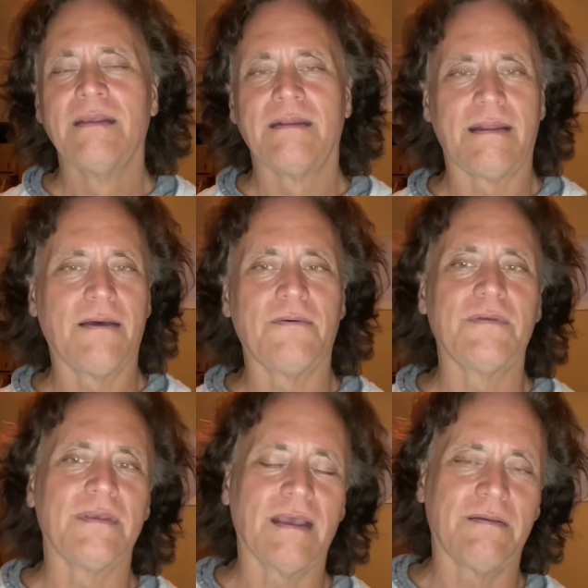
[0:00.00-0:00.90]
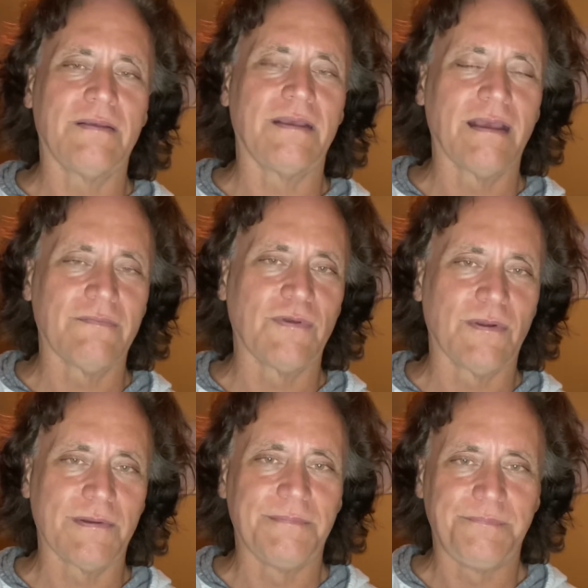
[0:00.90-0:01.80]
Now you have
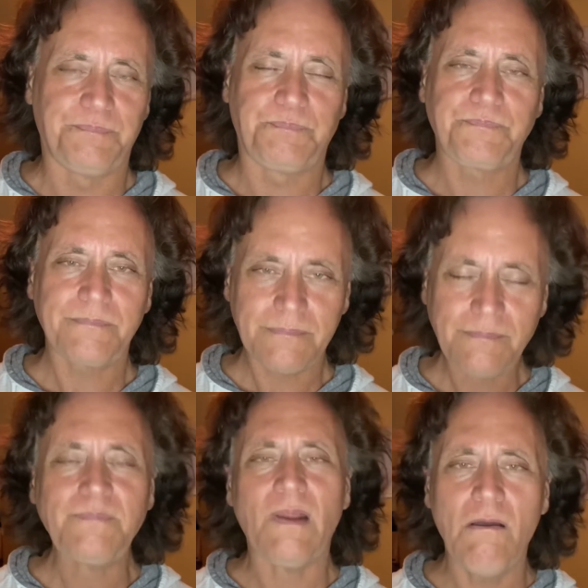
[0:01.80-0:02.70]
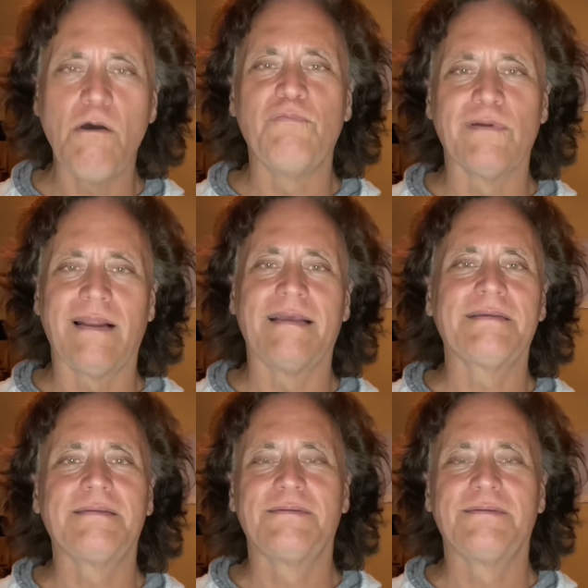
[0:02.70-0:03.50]
your overlay,